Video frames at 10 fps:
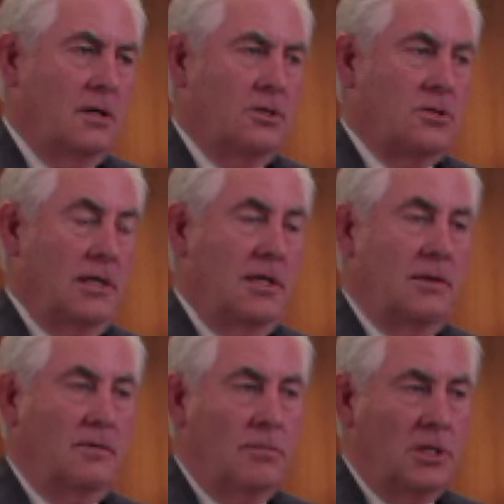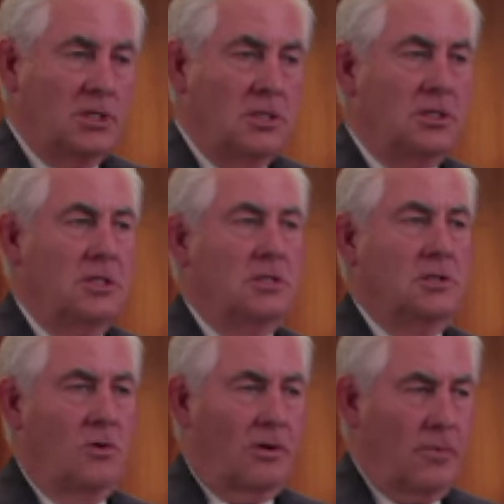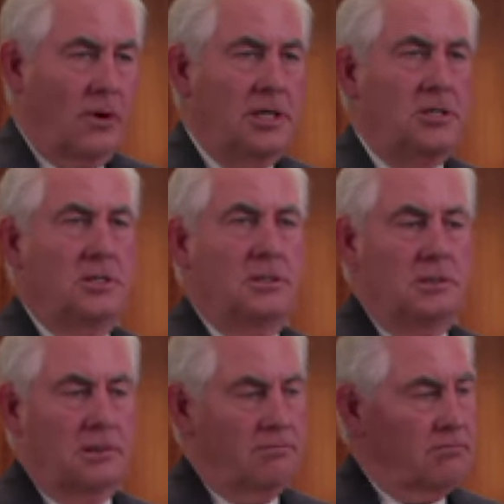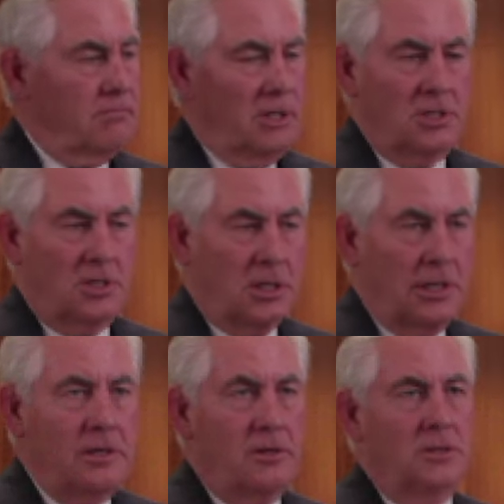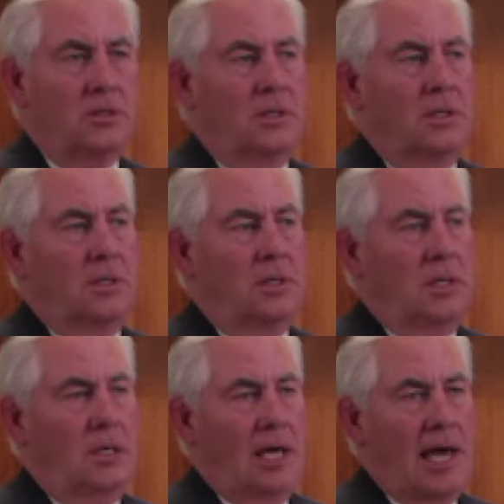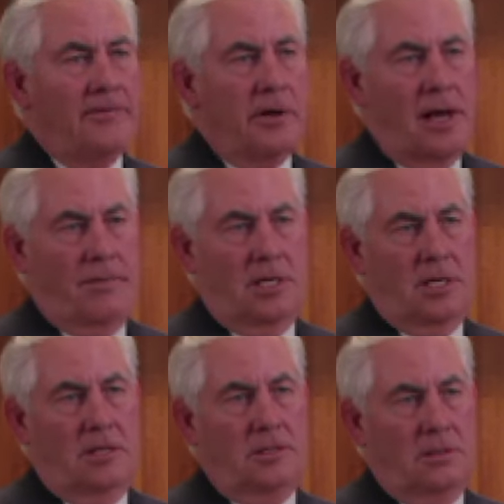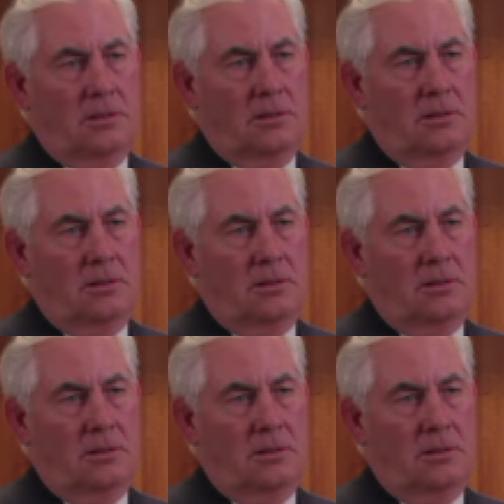So I think businesses, corporations, business leaders have an obligation